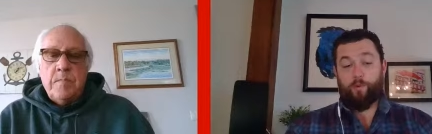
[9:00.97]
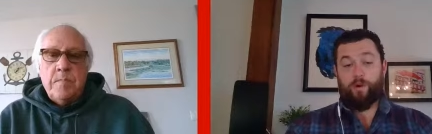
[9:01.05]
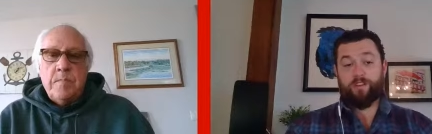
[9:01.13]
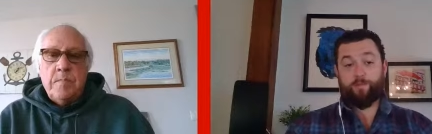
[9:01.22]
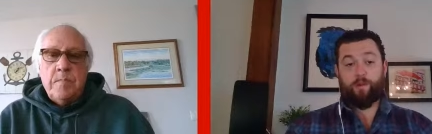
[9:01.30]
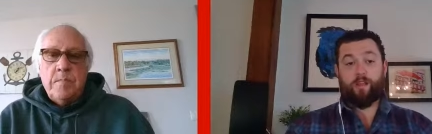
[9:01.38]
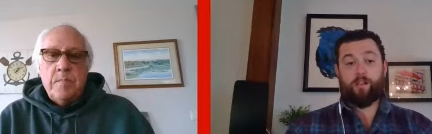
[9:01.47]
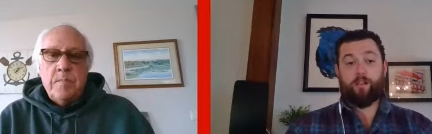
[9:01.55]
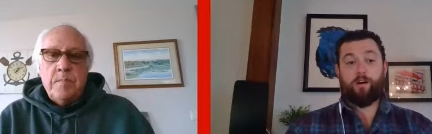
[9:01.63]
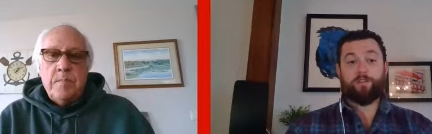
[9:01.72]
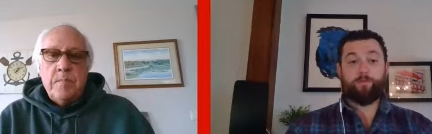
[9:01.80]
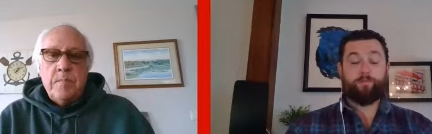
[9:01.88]
Speaker 1: was pretty
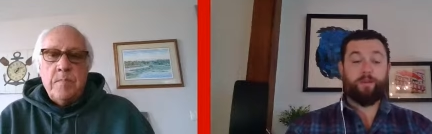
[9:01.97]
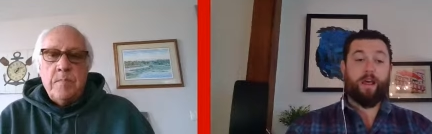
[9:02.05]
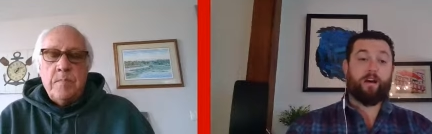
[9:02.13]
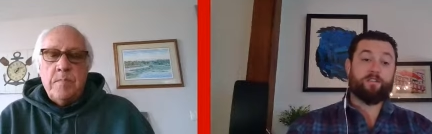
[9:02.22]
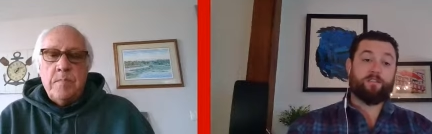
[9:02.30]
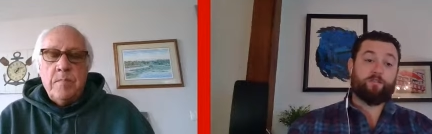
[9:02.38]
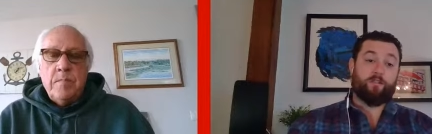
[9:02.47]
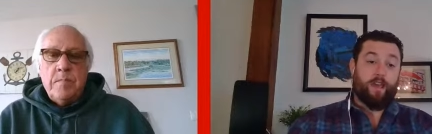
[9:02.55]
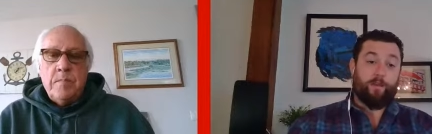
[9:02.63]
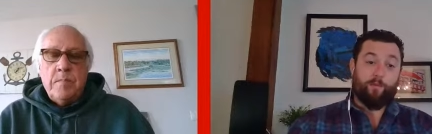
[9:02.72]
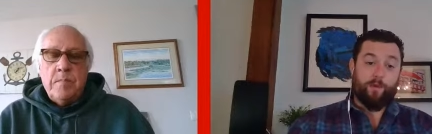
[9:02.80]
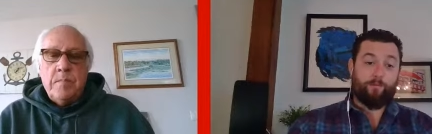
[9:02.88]
close, but I also
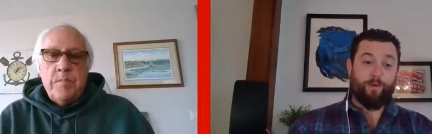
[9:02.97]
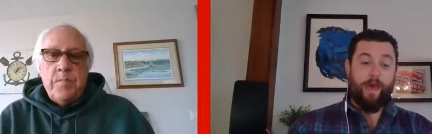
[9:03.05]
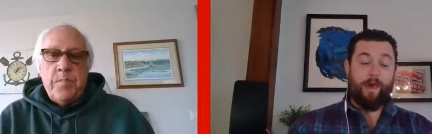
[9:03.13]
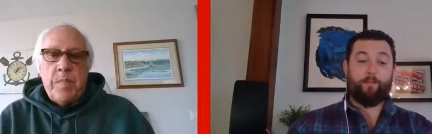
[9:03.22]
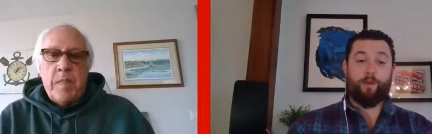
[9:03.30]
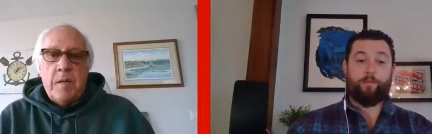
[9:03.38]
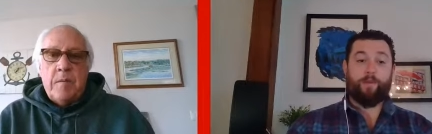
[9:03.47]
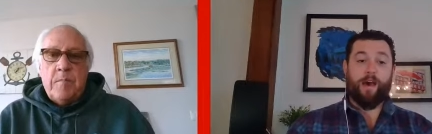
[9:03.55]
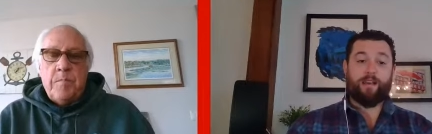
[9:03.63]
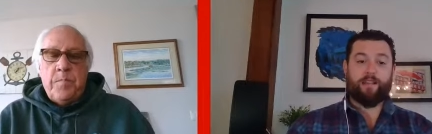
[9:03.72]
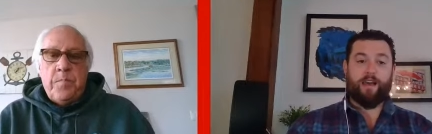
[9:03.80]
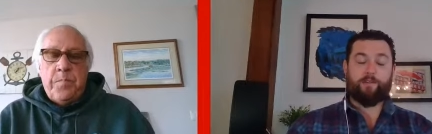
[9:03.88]
again wouldn't put it
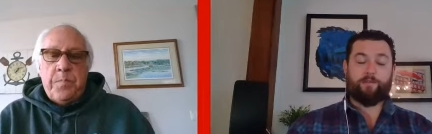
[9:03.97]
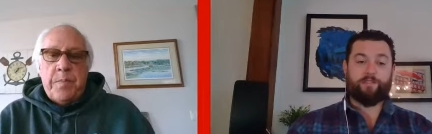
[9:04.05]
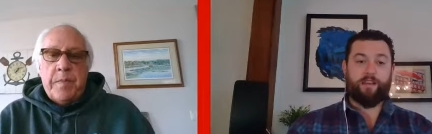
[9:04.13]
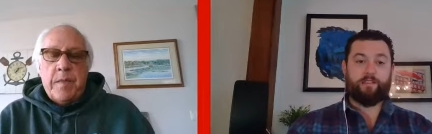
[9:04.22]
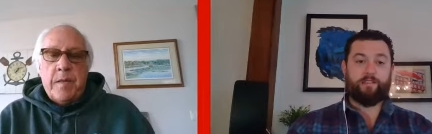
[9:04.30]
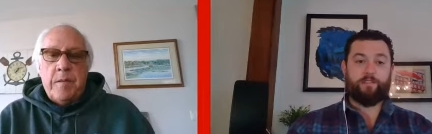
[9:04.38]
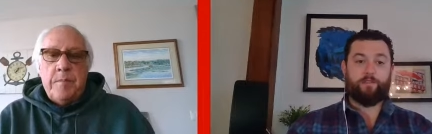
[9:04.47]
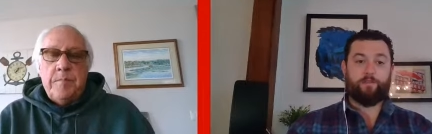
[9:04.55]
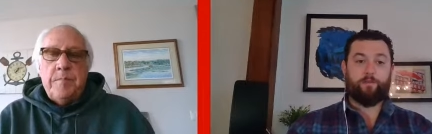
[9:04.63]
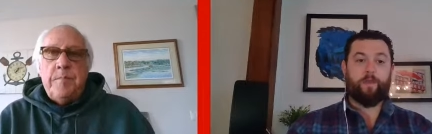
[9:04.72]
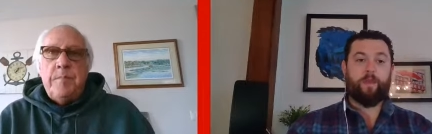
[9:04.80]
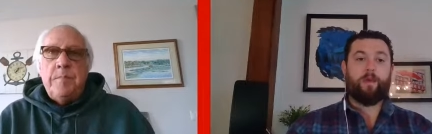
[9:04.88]
past Iowa State
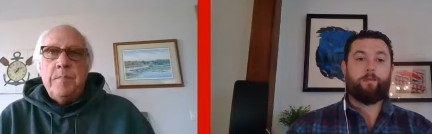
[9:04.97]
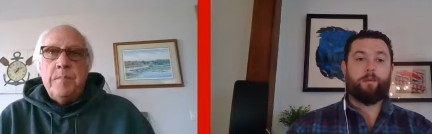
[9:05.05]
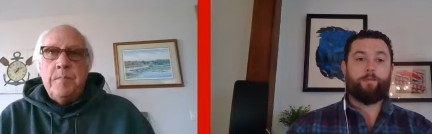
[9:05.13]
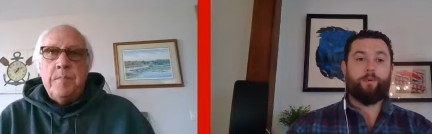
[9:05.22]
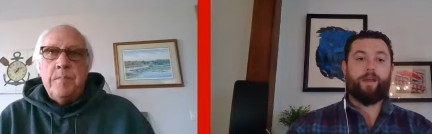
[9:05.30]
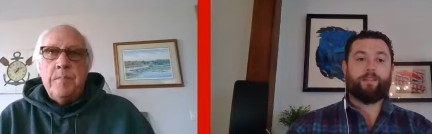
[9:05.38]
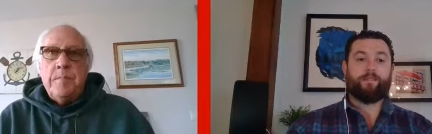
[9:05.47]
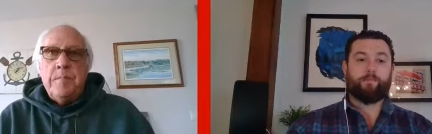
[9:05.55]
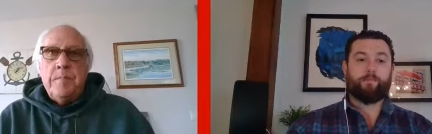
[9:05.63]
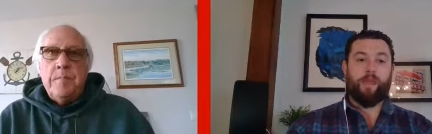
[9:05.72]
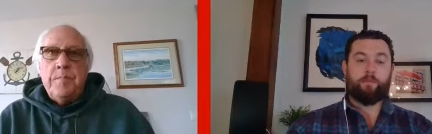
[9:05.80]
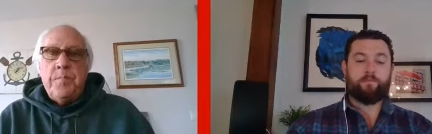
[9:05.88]
to
Speaker 2: be playing
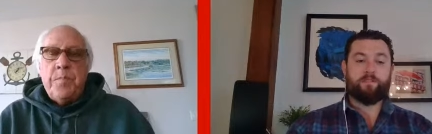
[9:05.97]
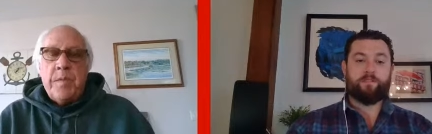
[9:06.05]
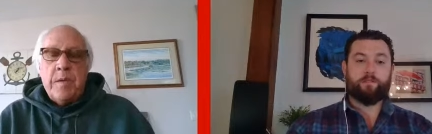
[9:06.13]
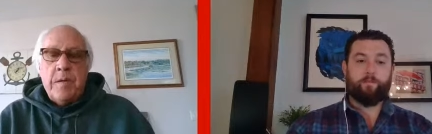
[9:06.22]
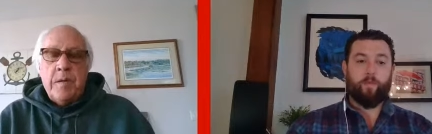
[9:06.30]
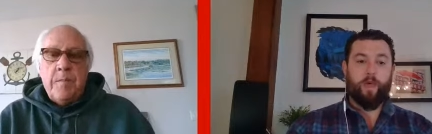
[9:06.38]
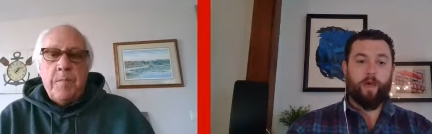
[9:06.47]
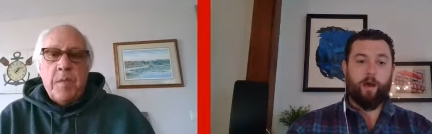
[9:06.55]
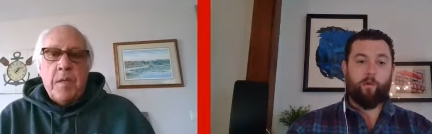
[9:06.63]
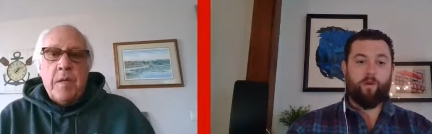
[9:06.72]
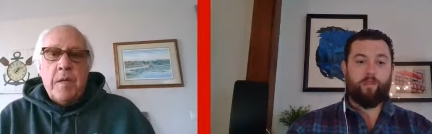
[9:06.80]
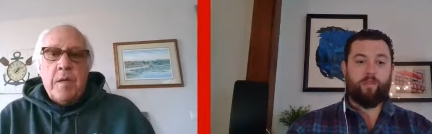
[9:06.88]
some games
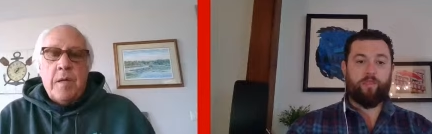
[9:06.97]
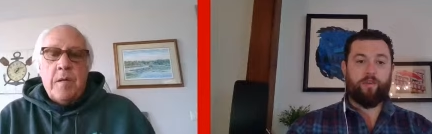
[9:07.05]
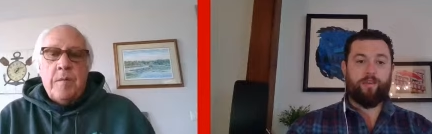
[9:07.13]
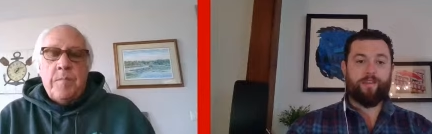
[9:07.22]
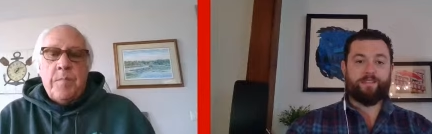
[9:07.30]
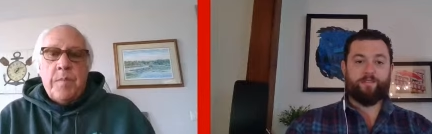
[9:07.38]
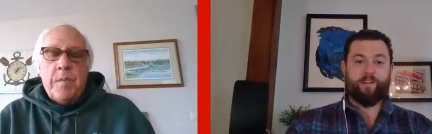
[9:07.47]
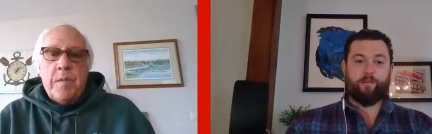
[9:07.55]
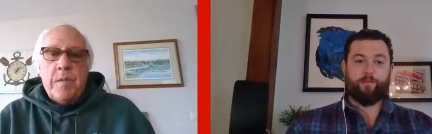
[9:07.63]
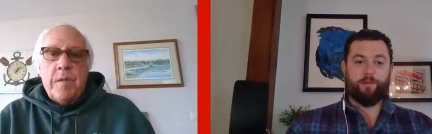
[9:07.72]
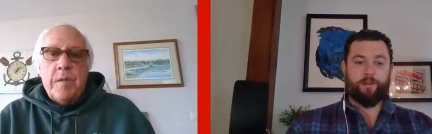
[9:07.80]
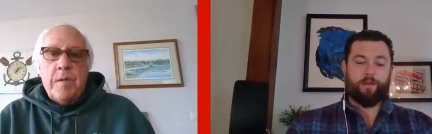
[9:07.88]
uh, with his
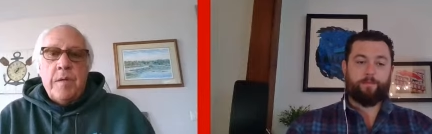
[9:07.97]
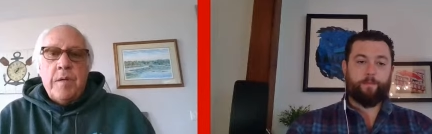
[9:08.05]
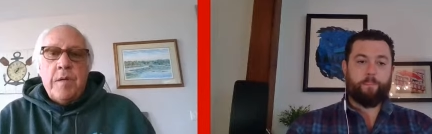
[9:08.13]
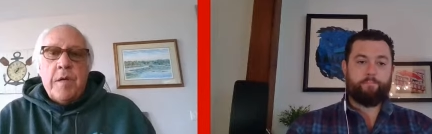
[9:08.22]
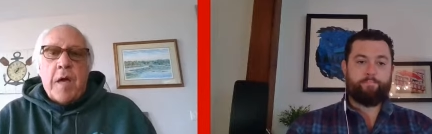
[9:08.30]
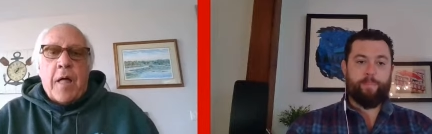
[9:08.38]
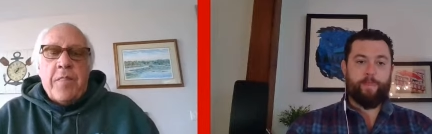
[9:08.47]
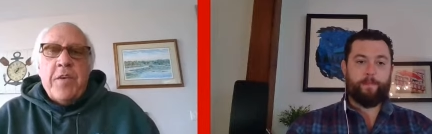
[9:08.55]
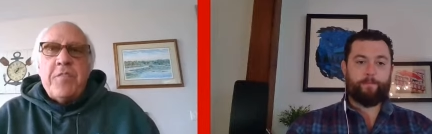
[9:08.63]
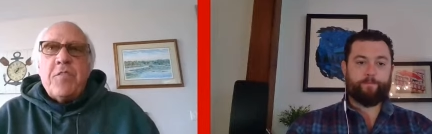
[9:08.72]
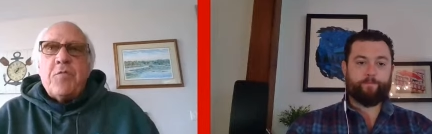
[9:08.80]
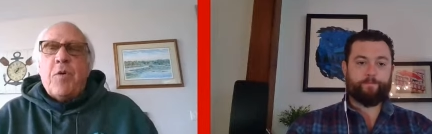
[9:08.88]
availability and
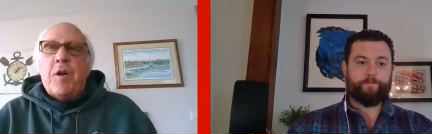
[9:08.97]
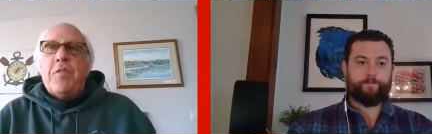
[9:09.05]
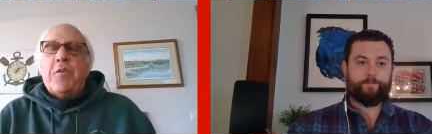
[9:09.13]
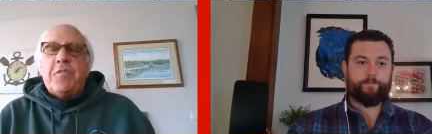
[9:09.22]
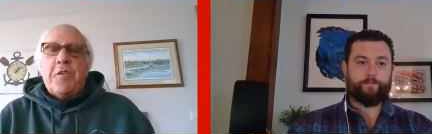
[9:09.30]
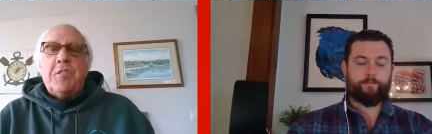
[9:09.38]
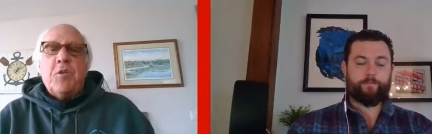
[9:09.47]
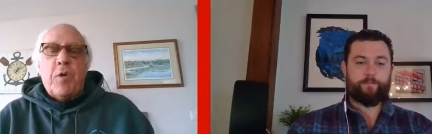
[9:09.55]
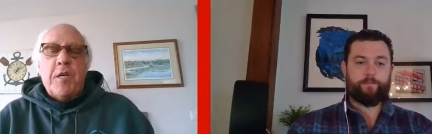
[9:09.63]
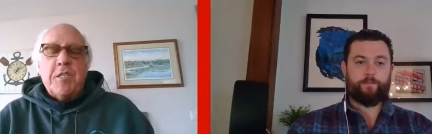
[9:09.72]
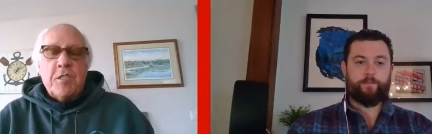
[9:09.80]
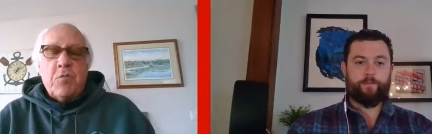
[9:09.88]
this is one of those
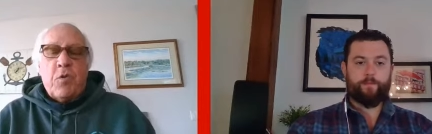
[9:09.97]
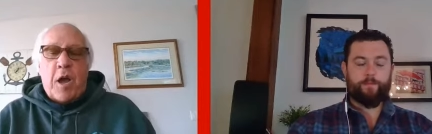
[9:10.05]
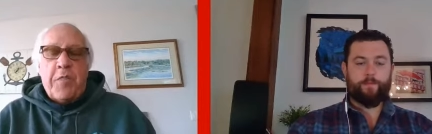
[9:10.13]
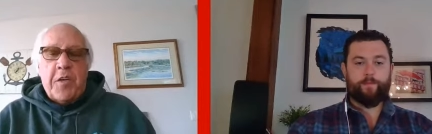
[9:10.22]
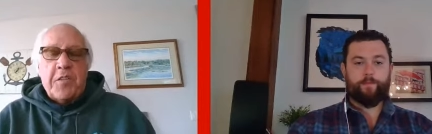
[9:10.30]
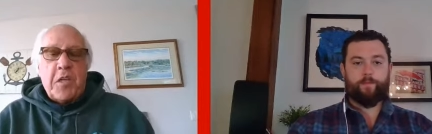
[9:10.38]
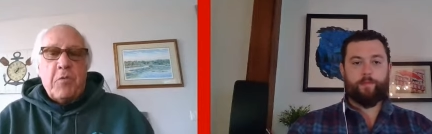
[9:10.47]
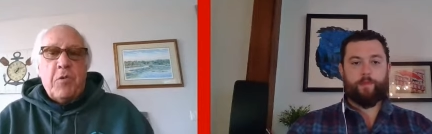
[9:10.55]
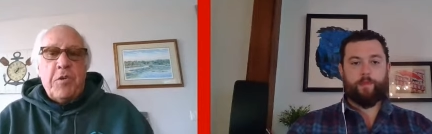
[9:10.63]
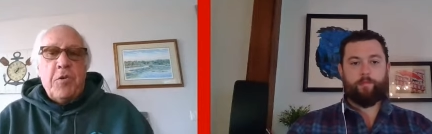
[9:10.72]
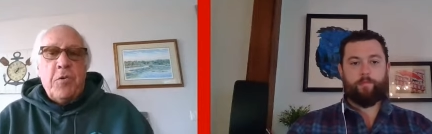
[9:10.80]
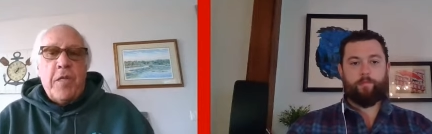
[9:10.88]
situations where I think they
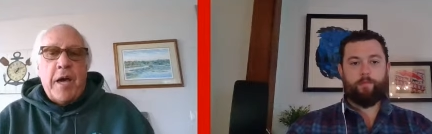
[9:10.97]
would do